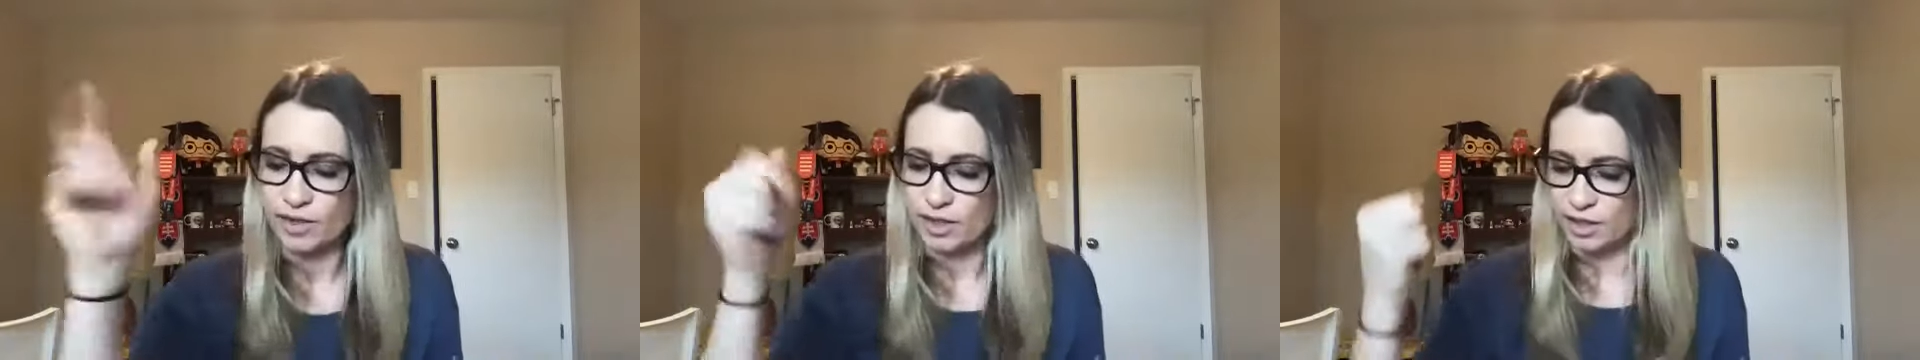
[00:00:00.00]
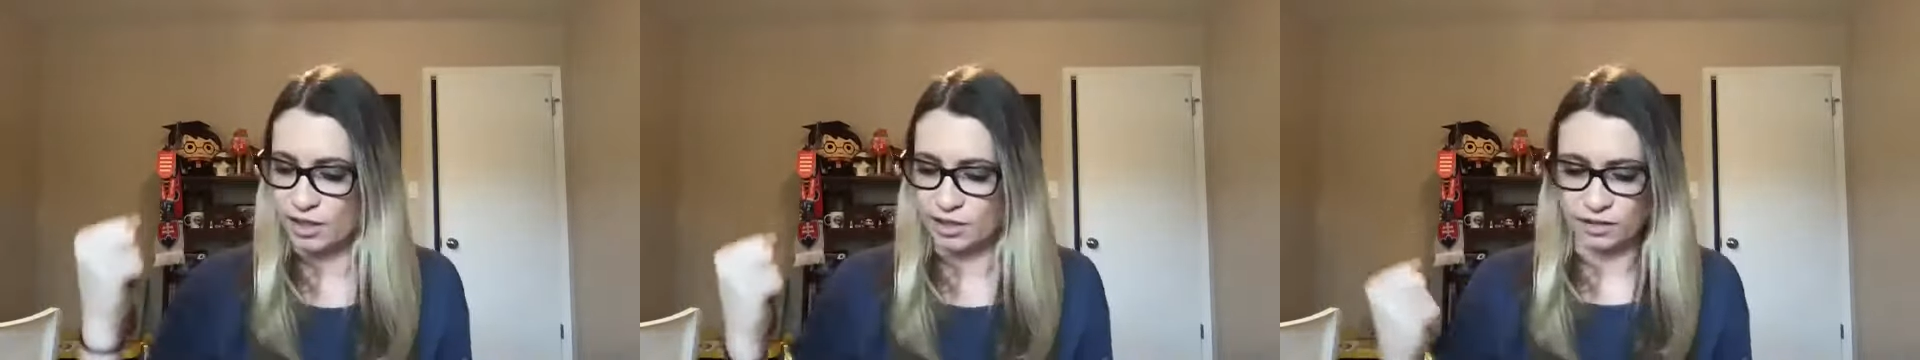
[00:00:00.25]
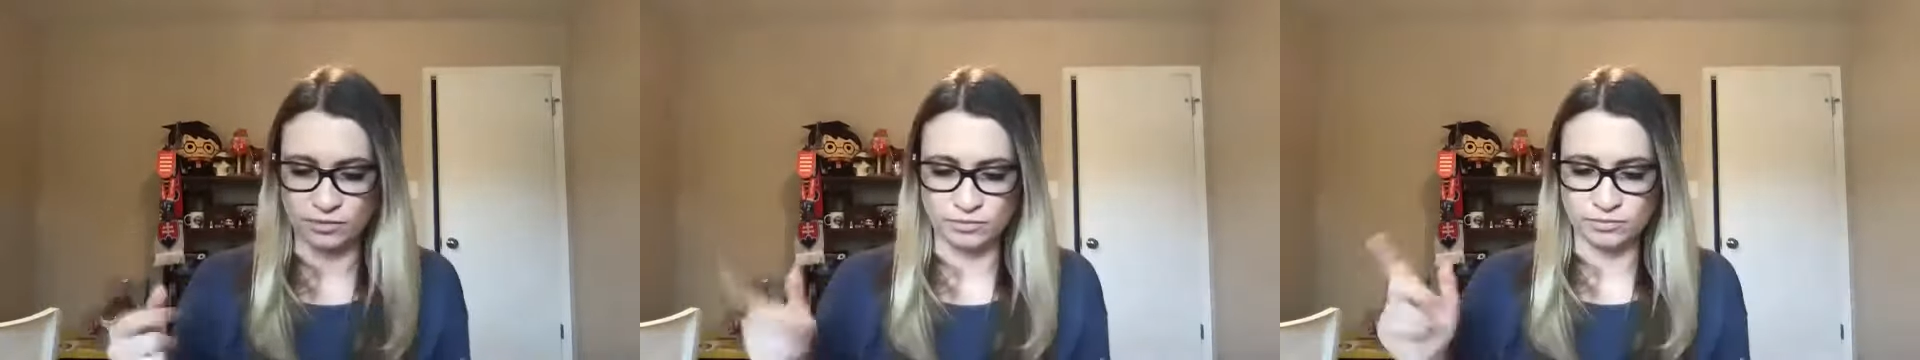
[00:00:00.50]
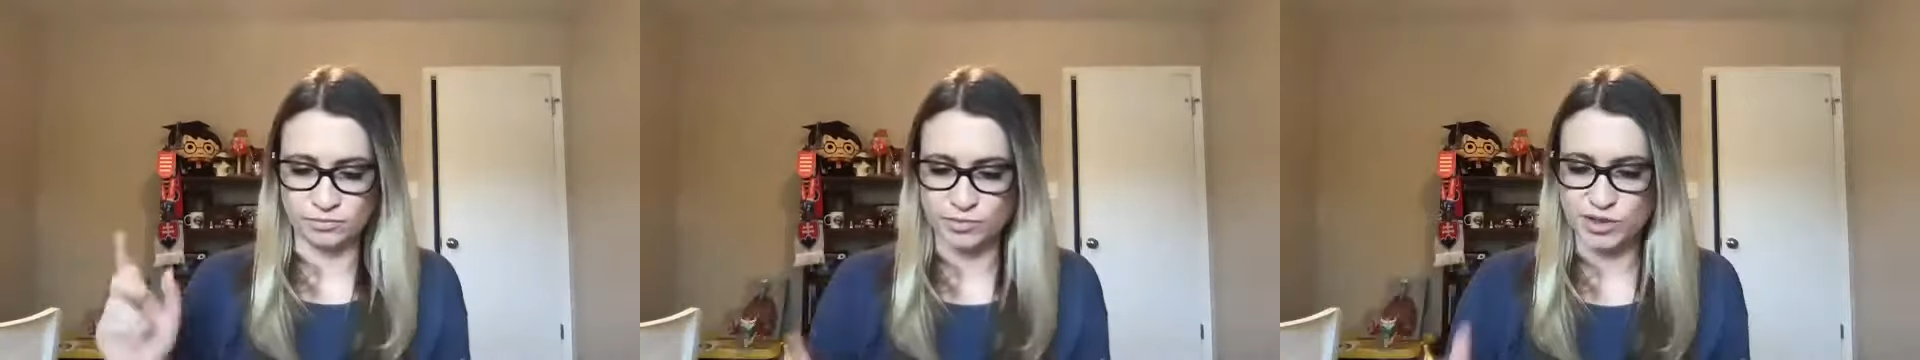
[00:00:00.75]

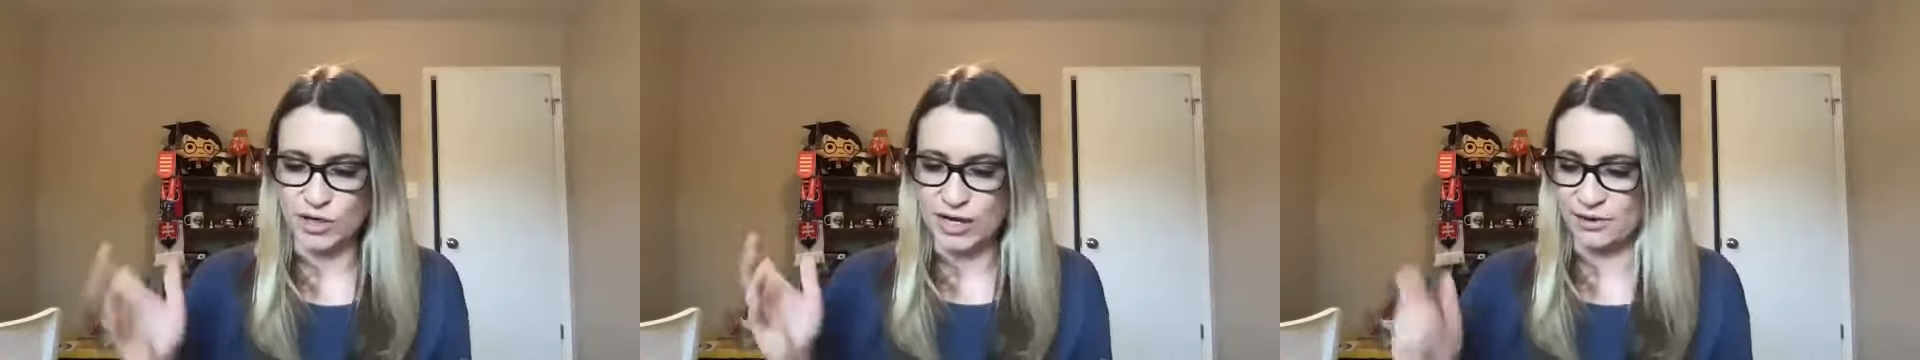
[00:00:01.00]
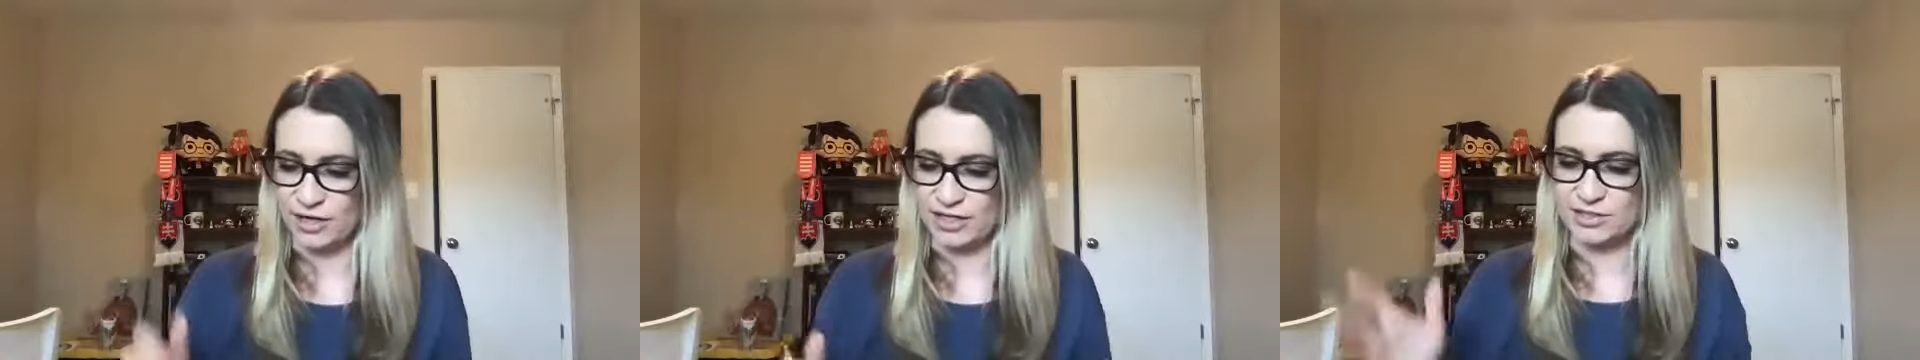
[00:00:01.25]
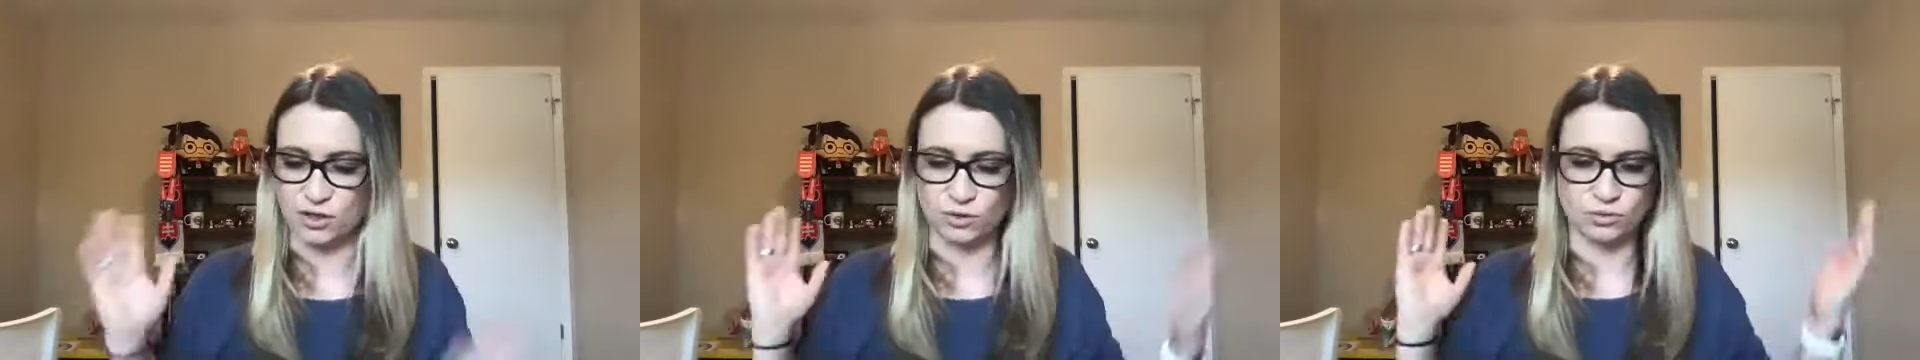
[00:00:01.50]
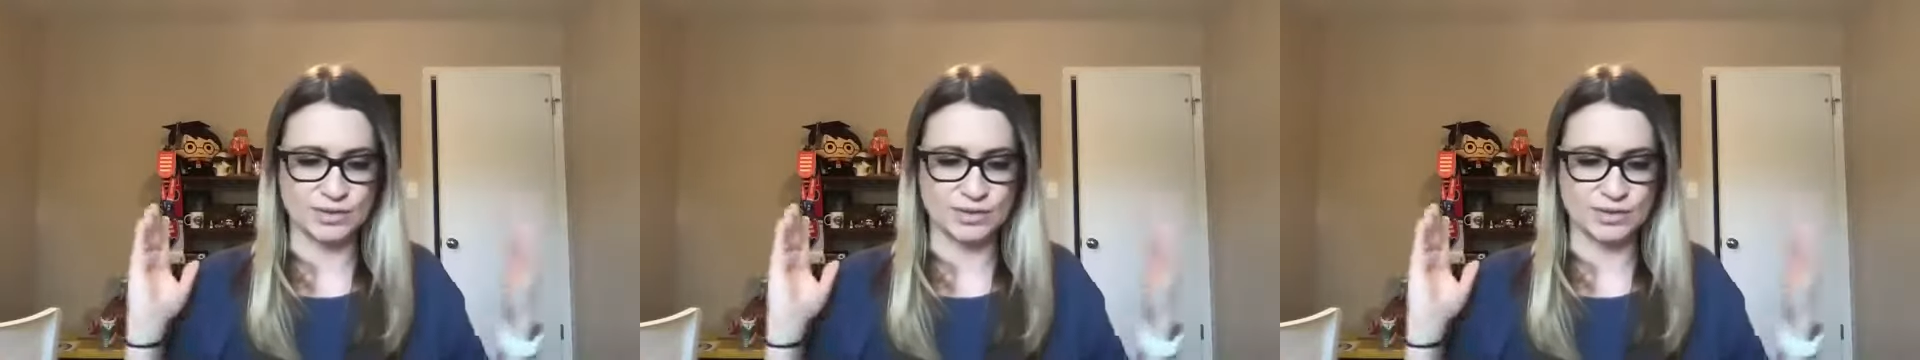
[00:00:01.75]
So anyway, so